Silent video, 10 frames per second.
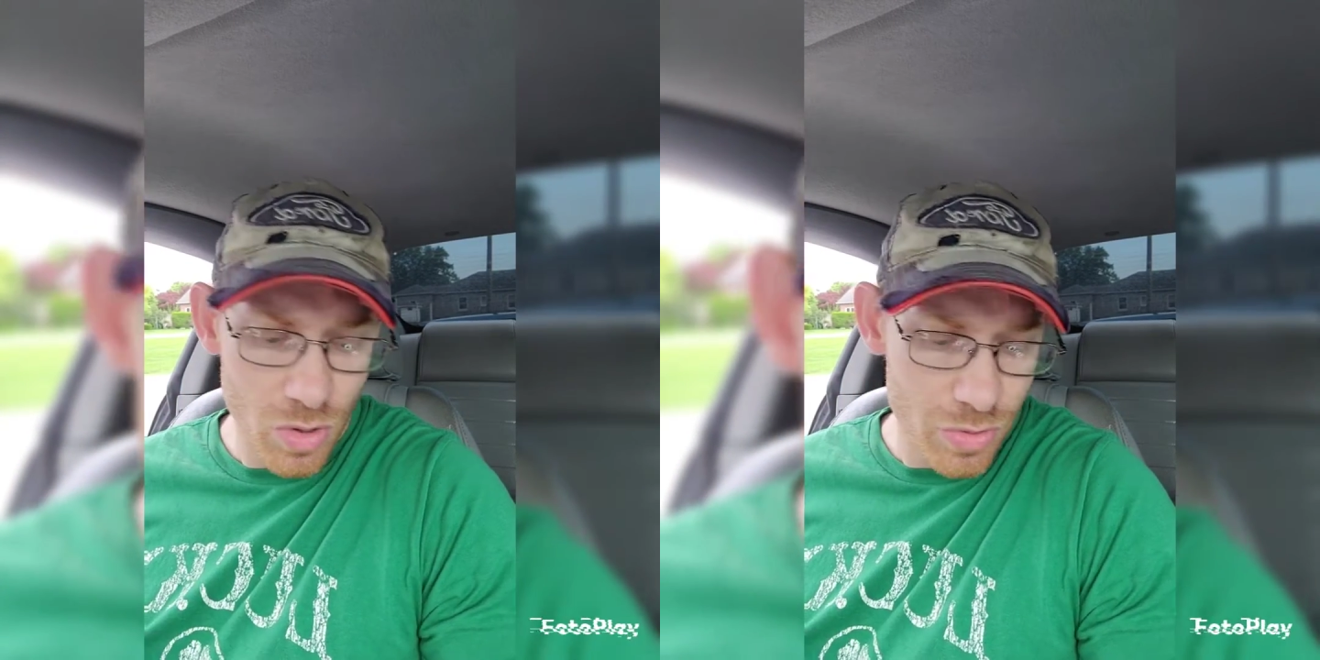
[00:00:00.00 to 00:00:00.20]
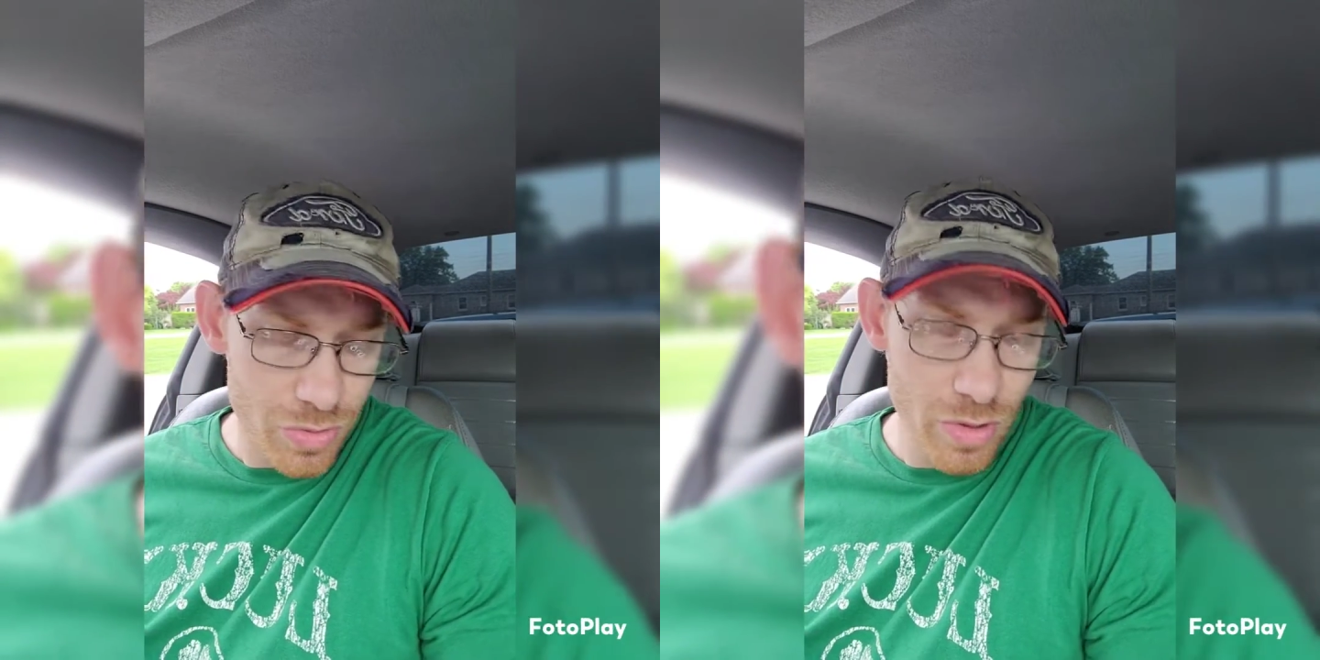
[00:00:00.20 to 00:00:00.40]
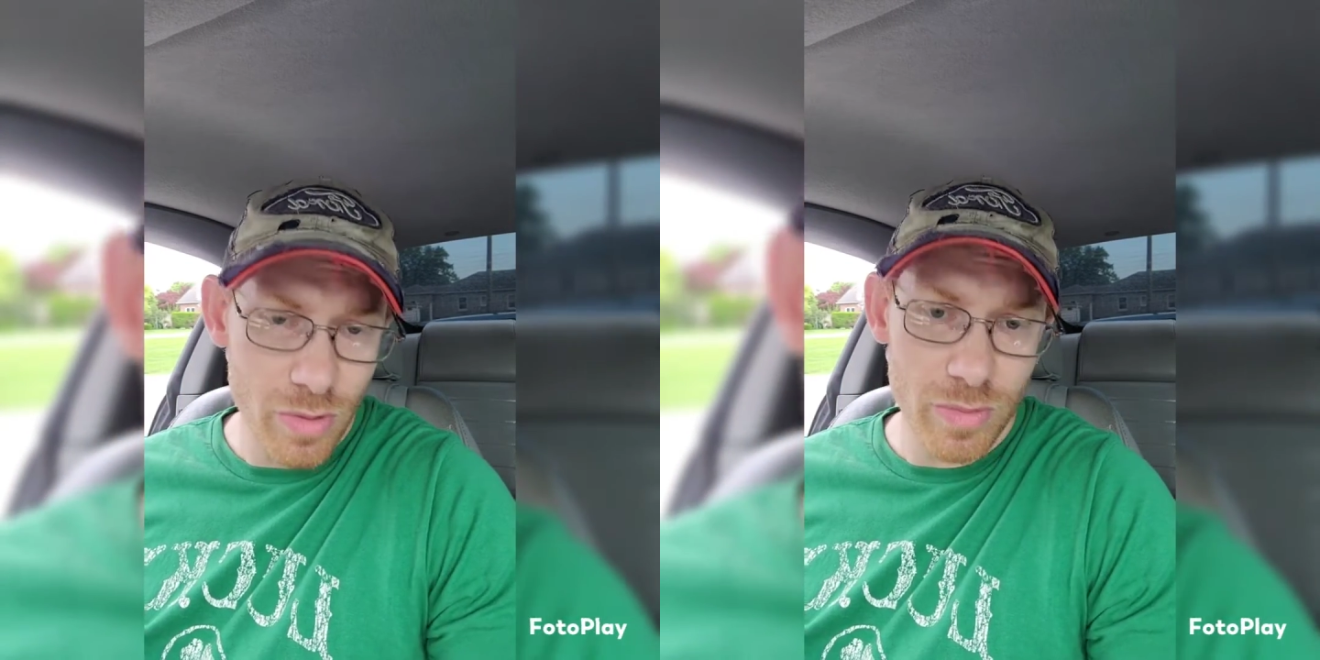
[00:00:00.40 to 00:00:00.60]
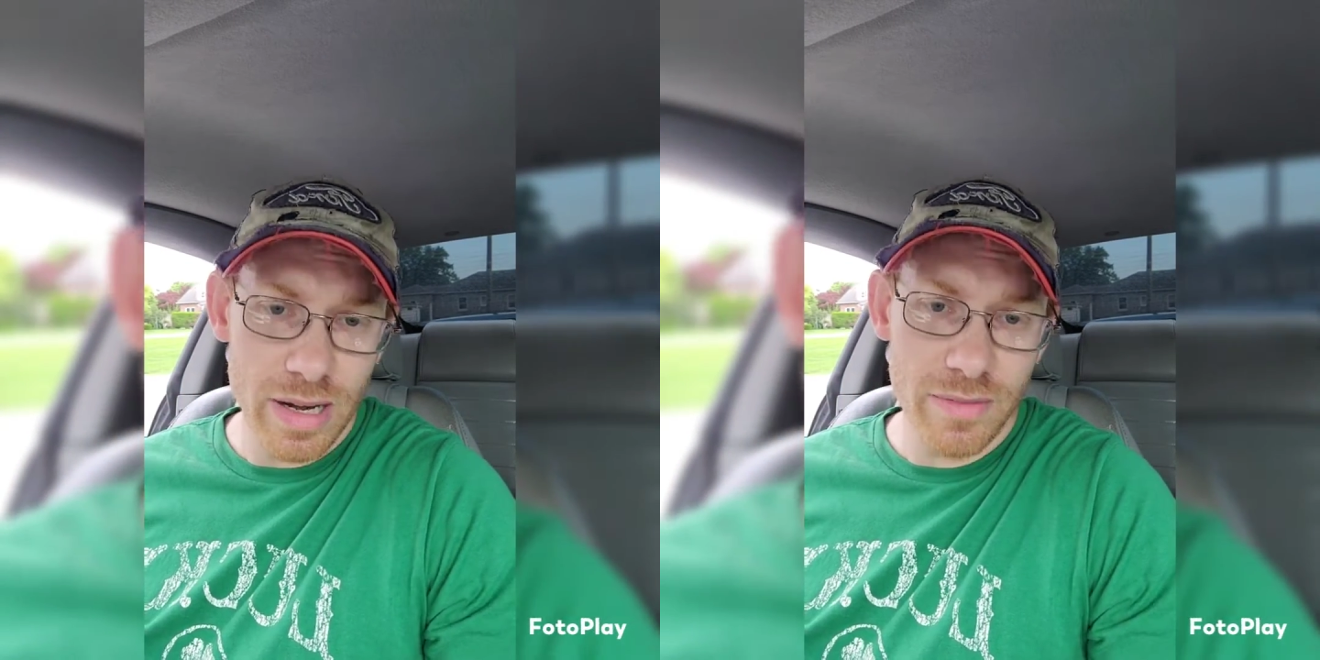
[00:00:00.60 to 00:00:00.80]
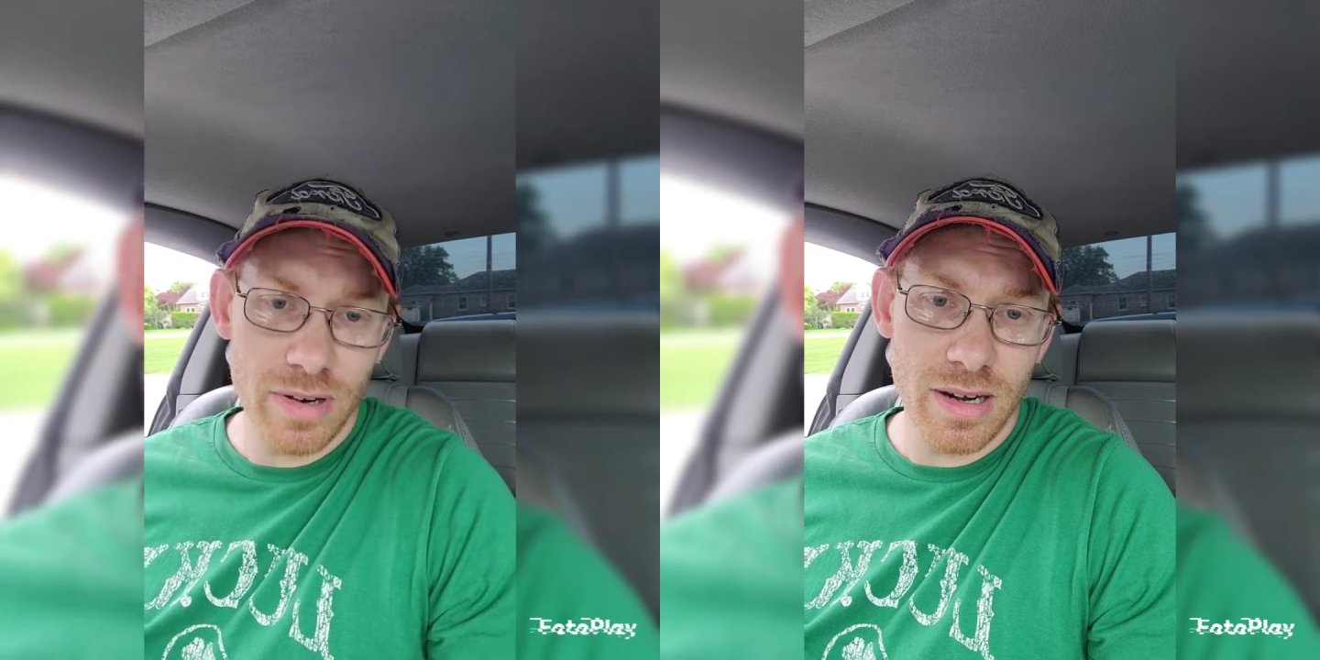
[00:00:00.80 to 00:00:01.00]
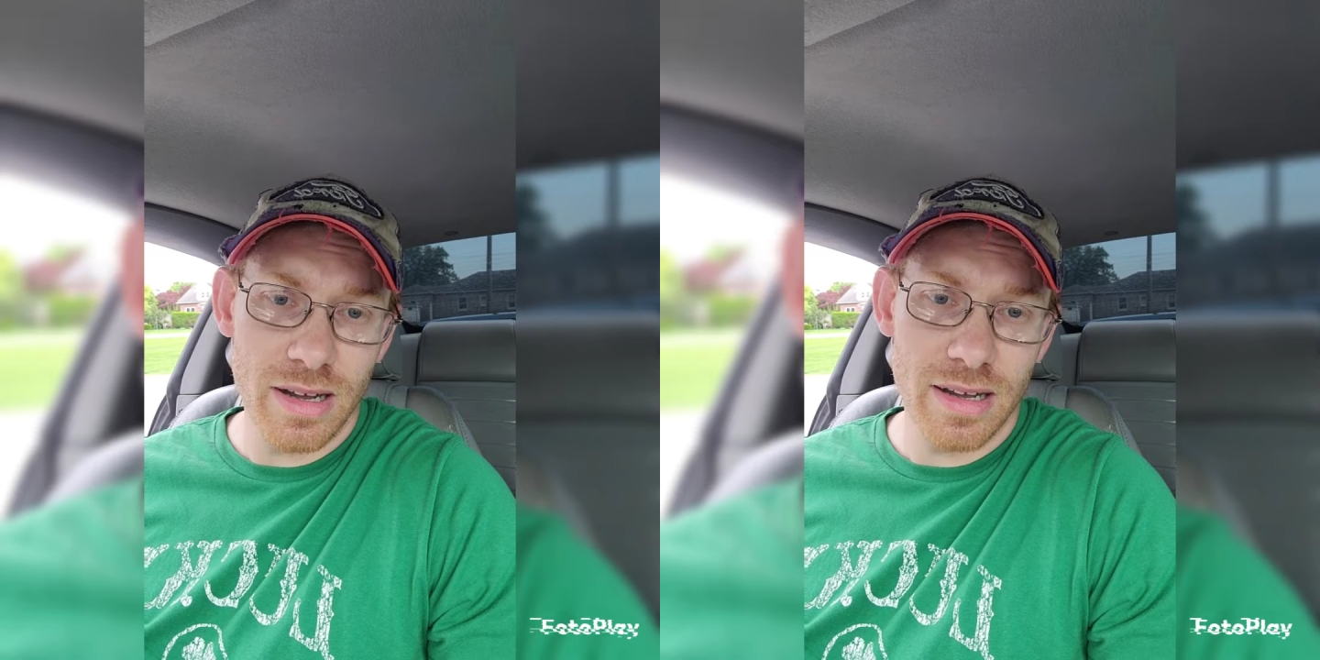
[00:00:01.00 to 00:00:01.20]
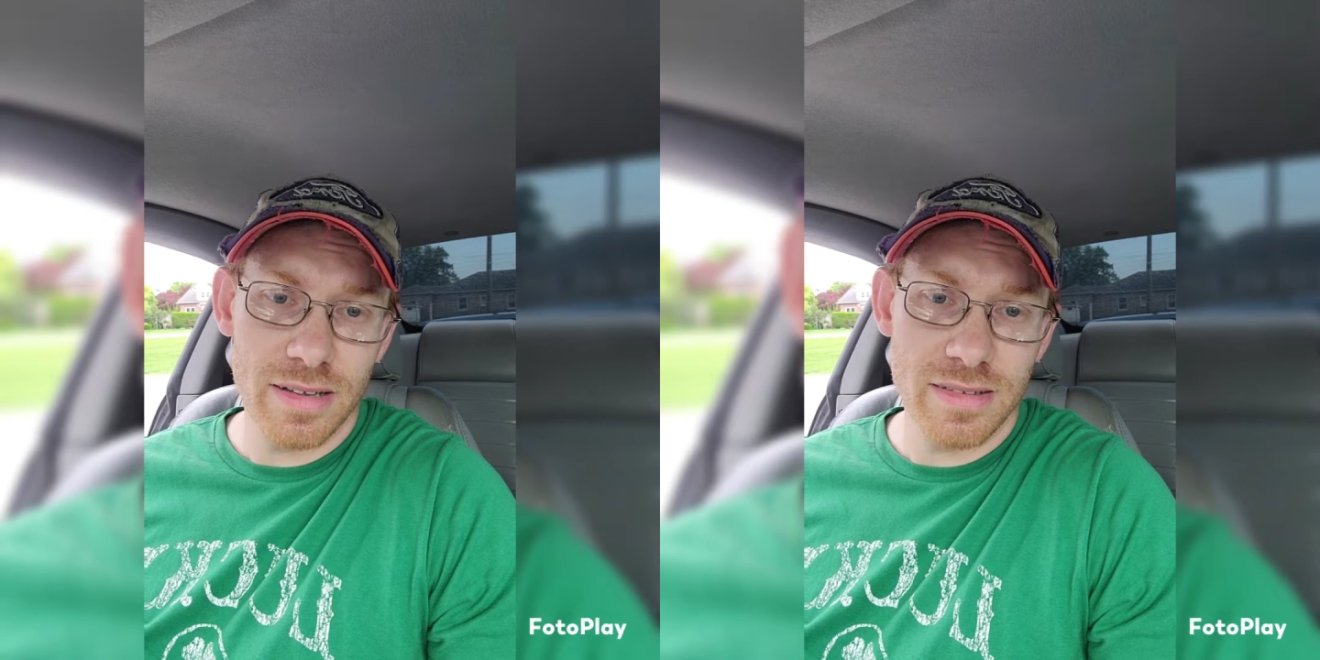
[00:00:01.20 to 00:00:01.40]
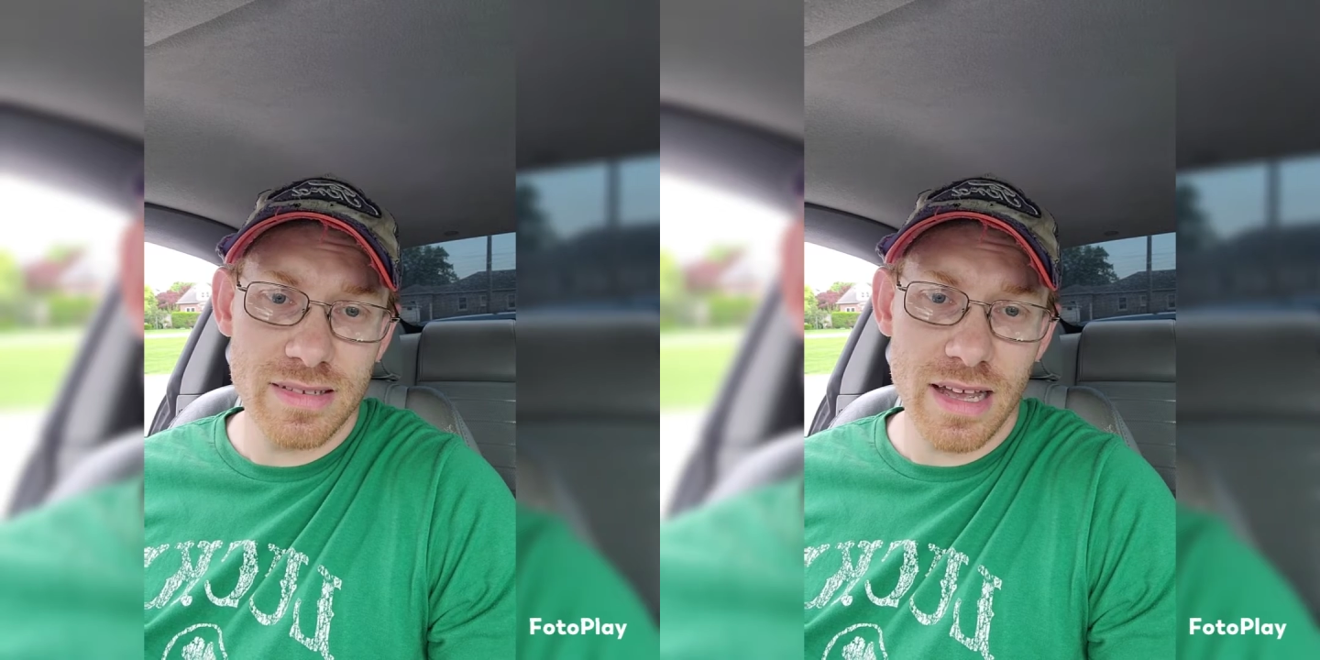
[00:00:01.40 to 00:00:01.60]
through whenever
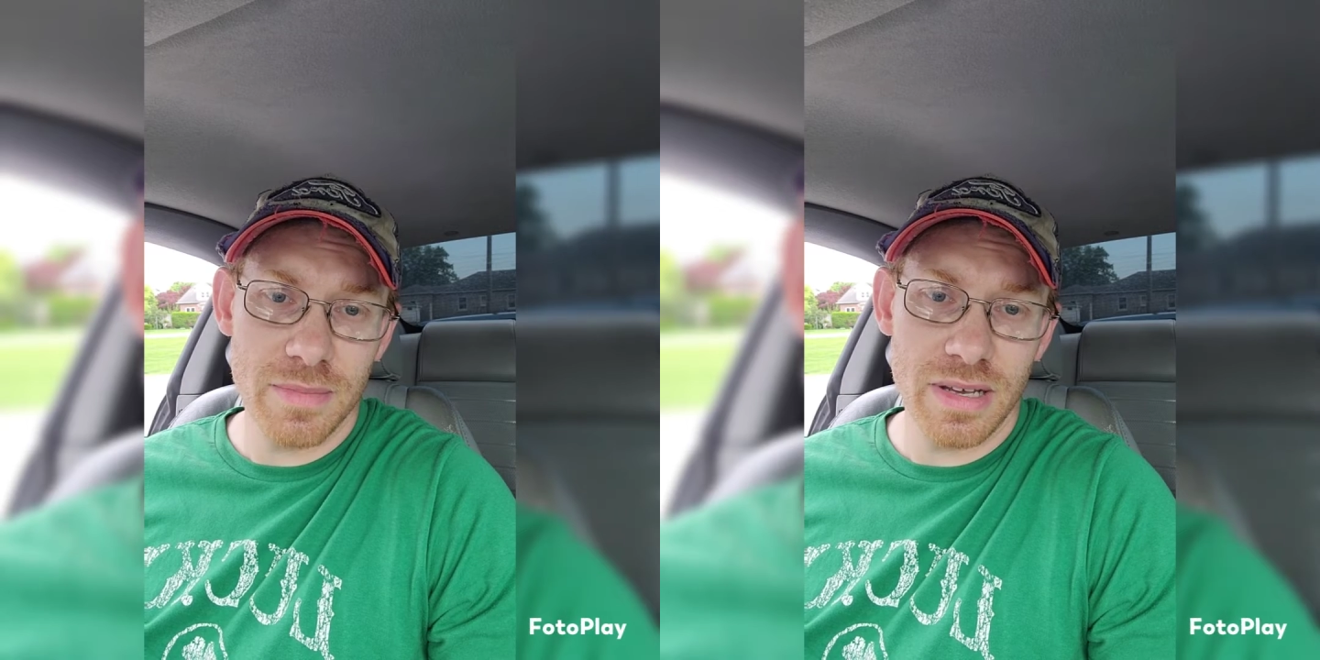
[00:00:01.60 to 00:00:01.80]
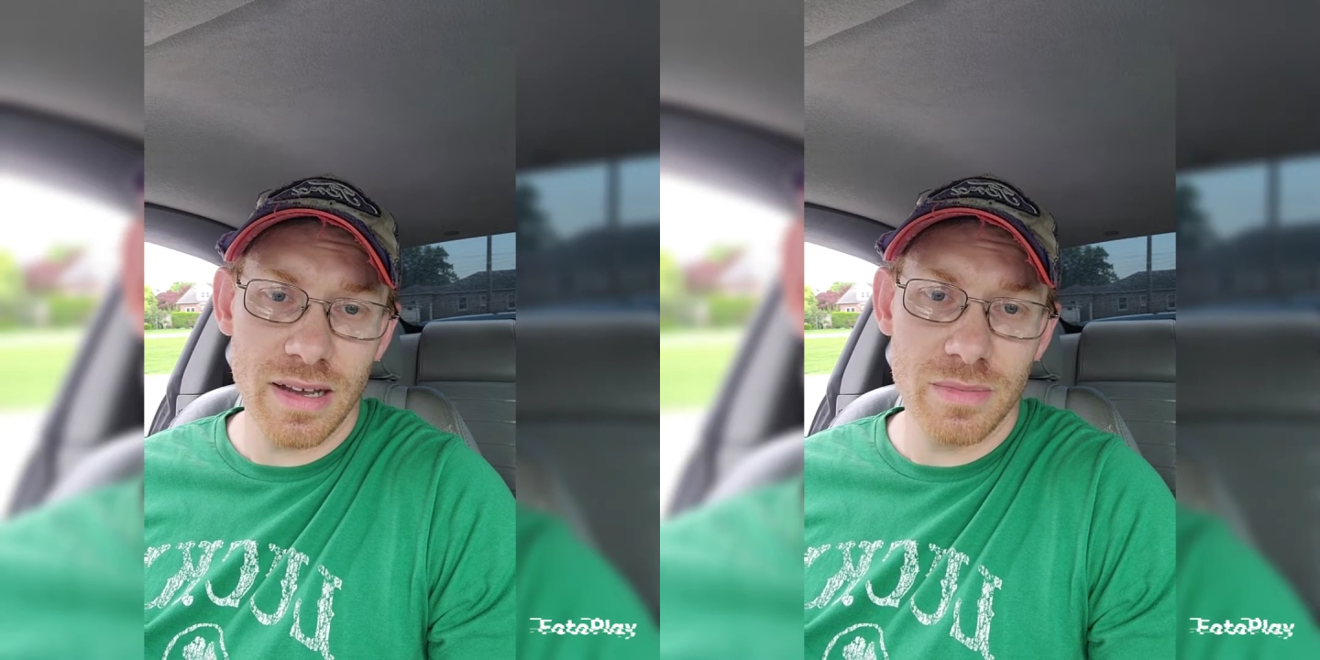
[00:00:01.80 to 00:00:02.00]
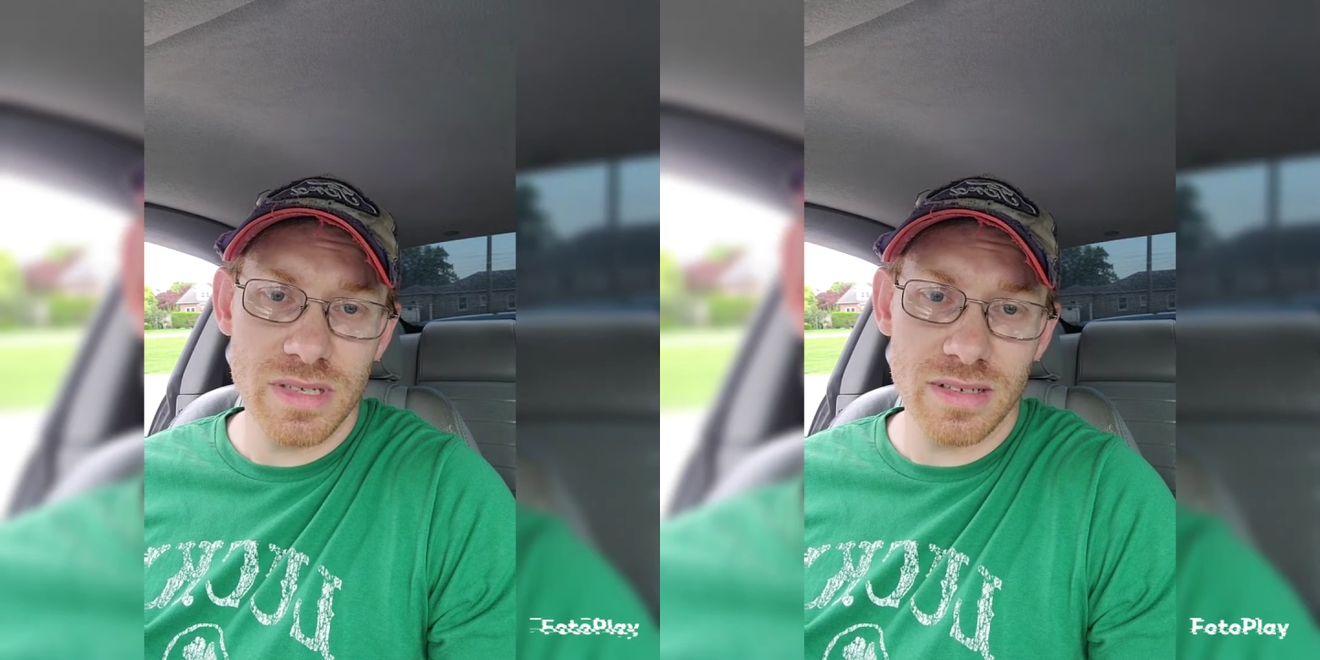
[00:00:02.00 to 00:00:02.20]
time comes,